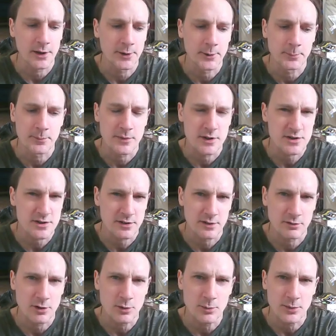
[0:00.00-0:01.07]
There's
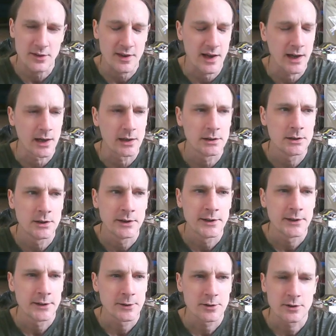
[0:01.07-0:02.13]
nothing wrong with that.
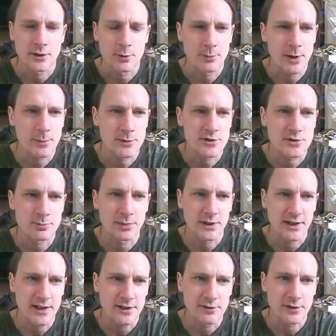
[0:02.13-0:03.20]
You know, people just
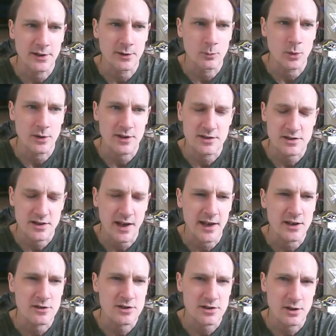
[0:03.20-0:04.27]
believing what they're
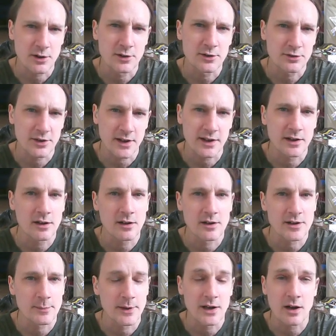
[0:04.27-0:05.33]
saying so fucking
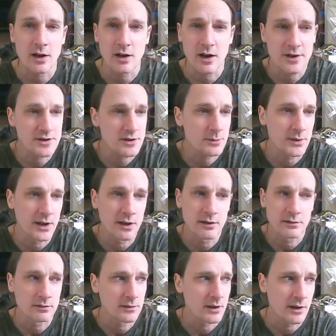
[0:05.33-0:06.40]
hard. I mean, I do it
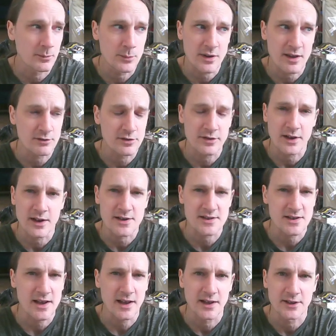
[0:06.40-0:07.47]
with everything I
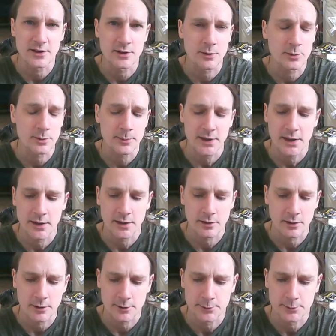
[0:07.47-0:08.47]
say, you know what I mean?